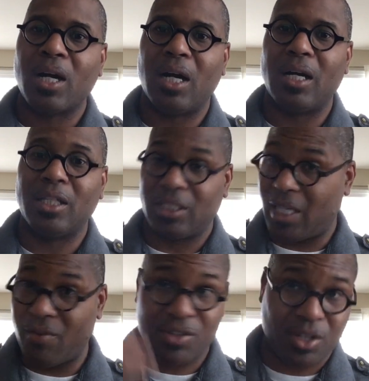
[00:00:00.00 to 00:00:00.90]
uh, and
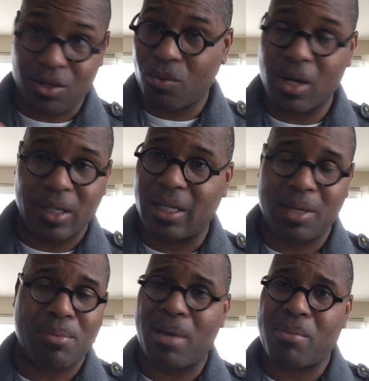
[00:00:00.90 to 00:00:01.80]
every single one,
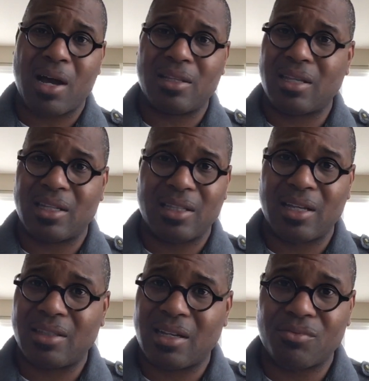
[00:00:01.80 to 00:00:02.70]
amen, my, that,
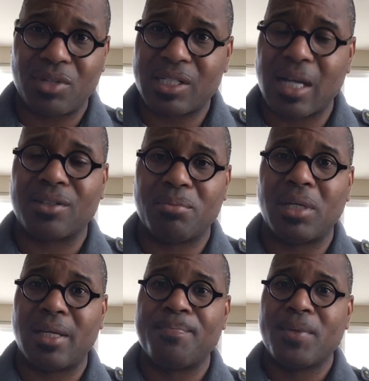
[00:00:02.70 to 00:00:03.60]
that, that reached out to
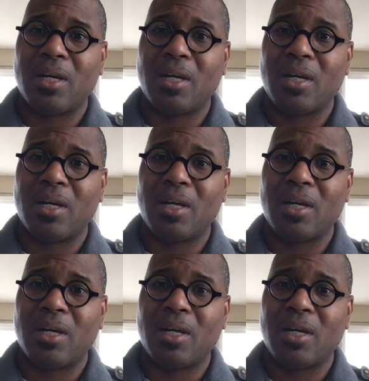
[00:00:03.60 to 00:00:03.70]
me,